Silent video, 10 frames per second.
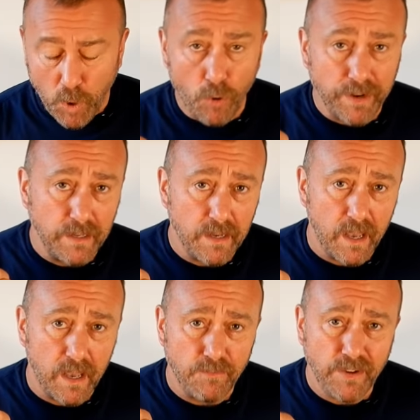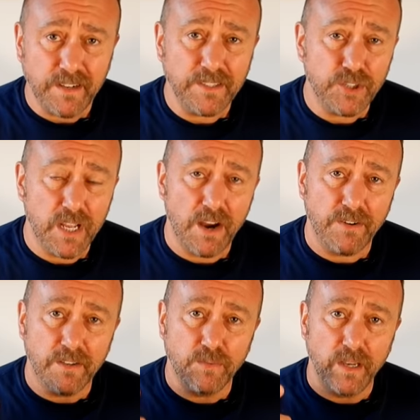or in residential
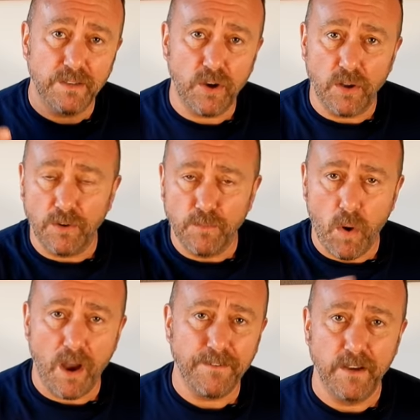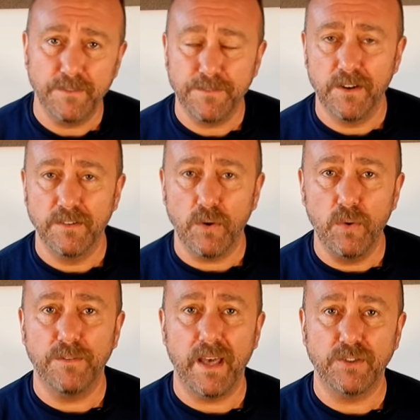areas where you've got a lot of Wi-Fi interference,
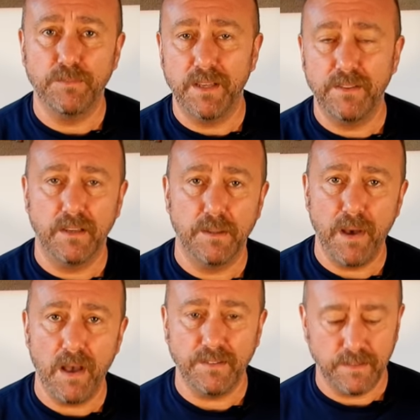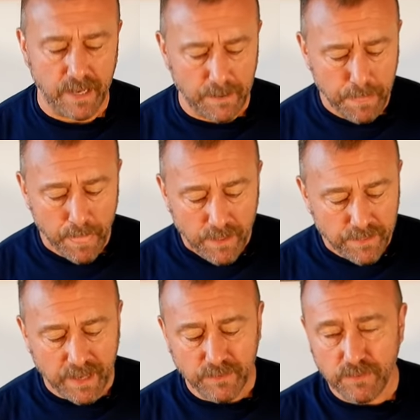all of that should be a thing of the past now,
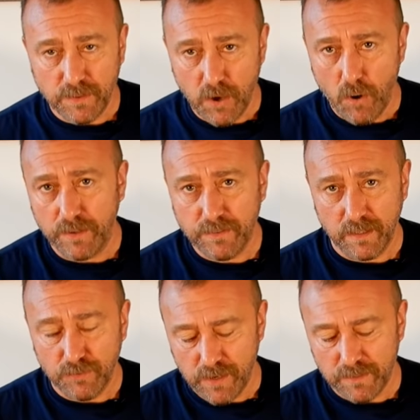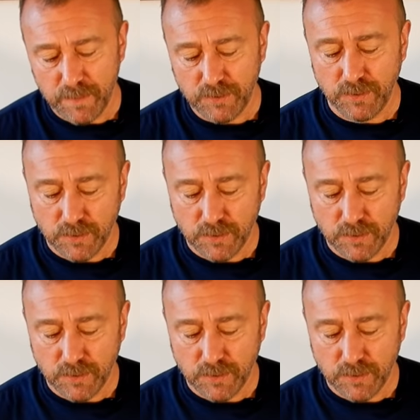thanks to the OcuSync transmission.